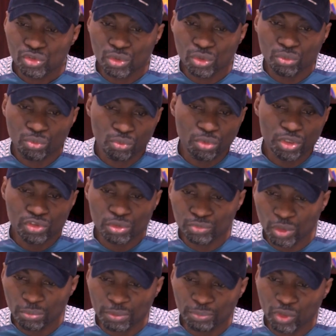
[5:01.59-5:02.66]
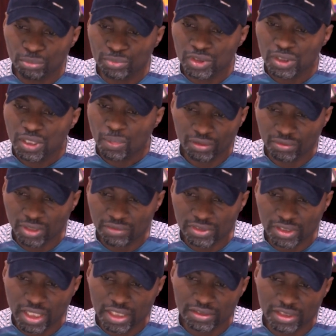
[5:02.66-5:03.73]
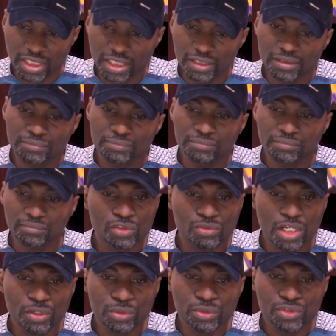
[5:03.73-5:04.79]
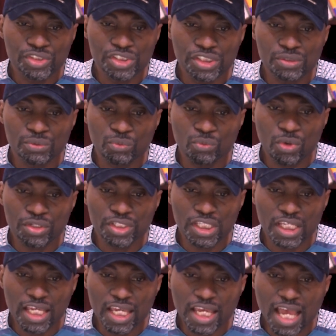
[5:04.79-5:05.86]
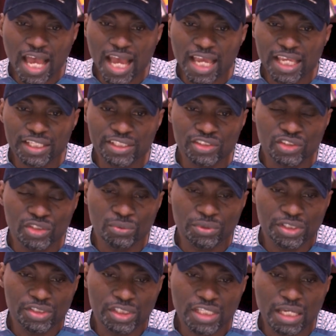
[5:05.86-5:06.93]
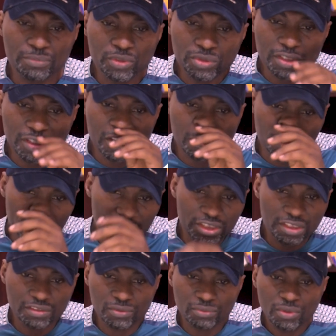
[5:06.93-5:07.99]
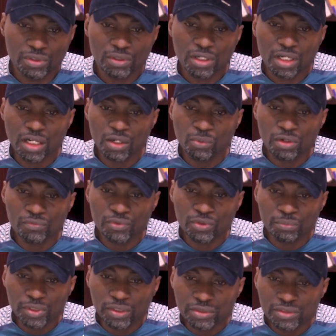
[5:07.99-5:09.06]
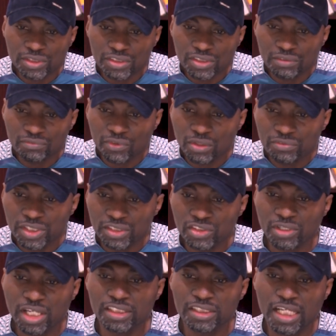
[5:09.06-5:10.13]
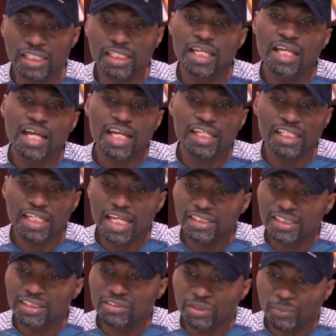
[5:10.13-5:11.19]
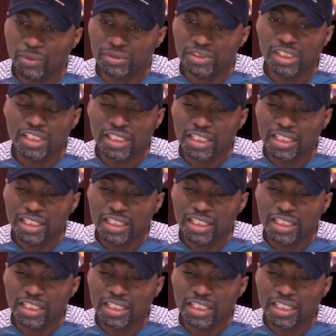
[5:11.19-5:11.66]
So once you drop the prompt, you now say send. You are going to see what the AI is doing. It says, I'm using the spreadsheet workflow because this involves extracting and analyzing the report,